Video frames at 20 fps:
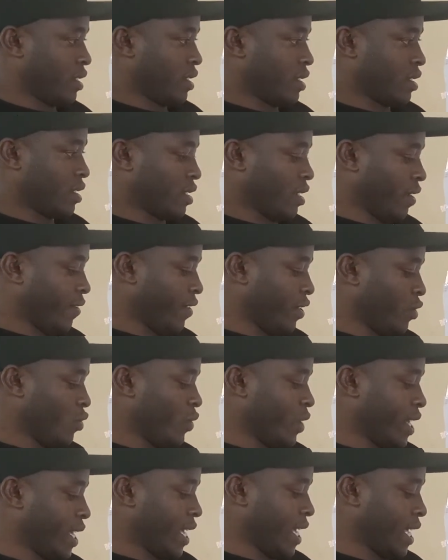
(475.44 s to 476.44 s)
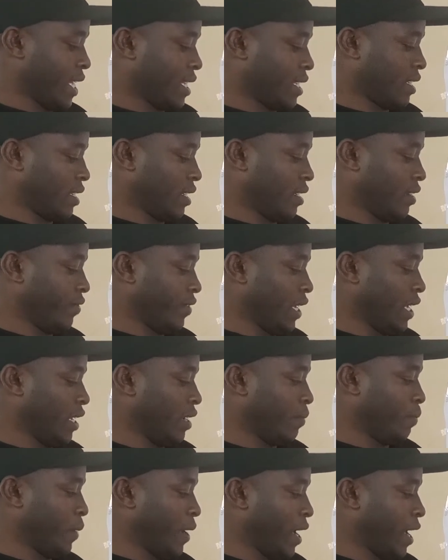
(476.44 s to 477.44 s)
whatever you will get
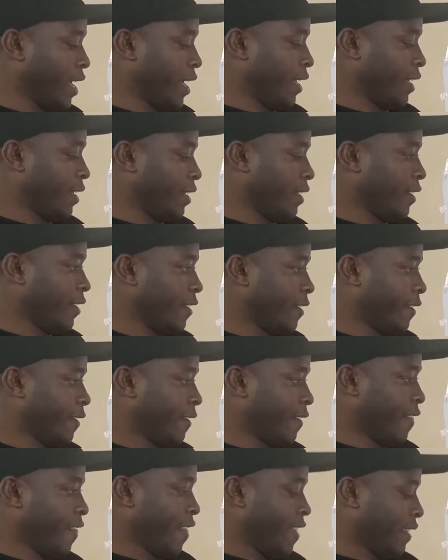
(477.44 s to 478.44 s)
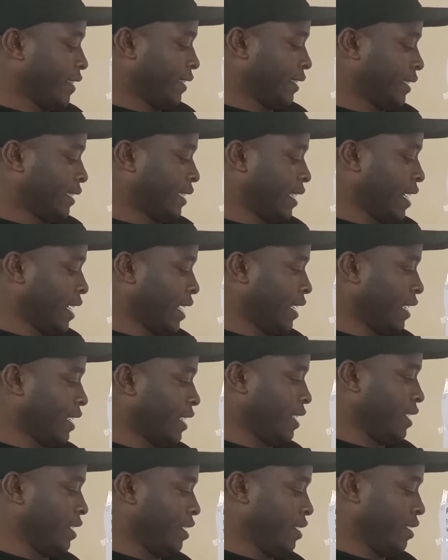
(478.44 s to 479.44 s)
divided by 10,
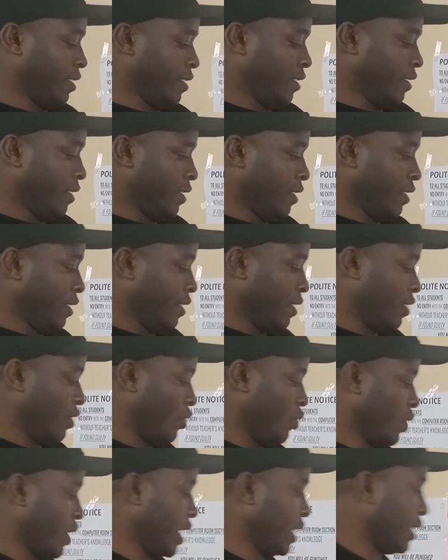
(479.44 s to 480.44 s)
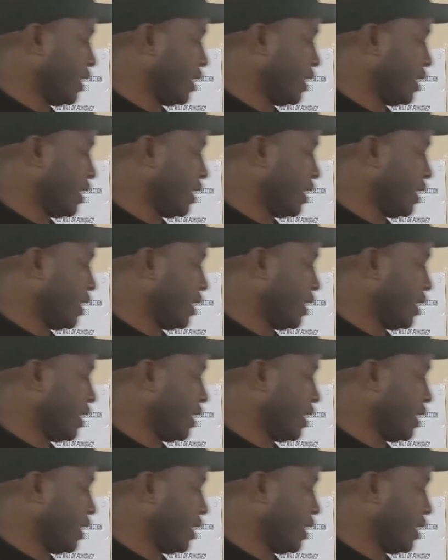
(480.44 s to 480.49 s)
you get